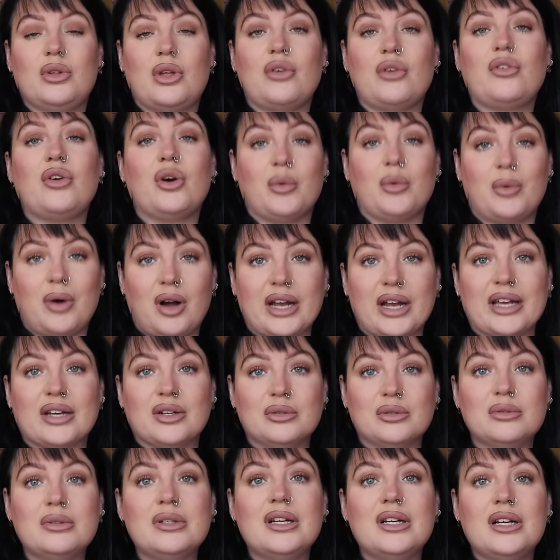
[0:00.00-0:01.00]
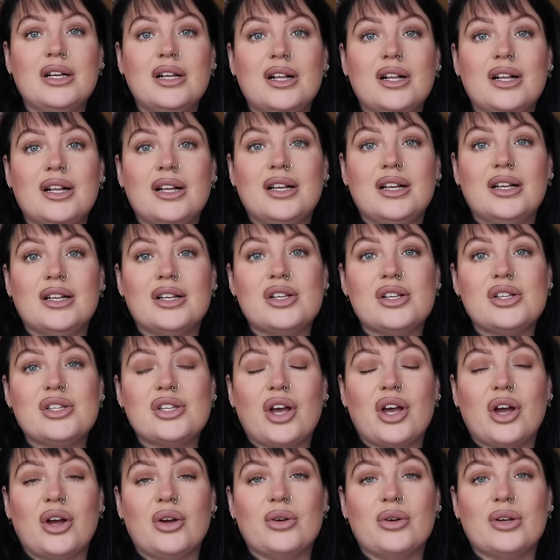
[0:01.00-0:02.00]
for a while,
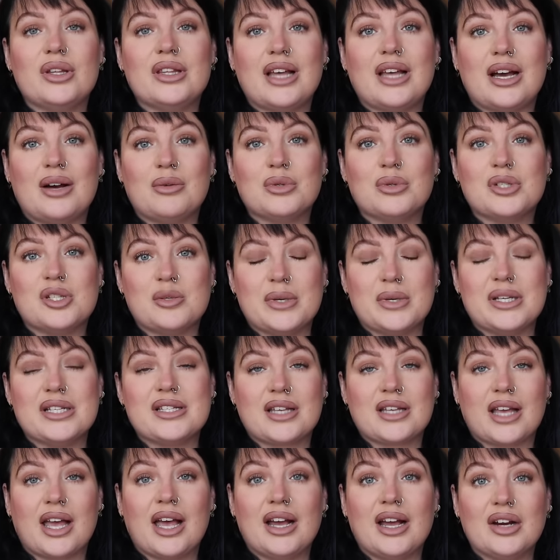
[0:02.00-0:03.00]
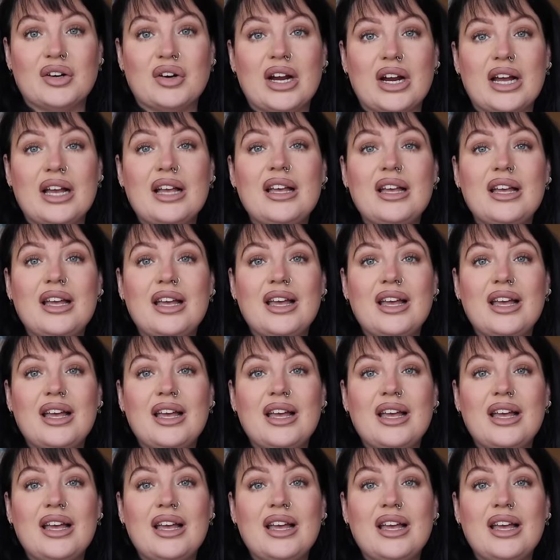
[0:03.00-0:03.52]
so that was a bit scary.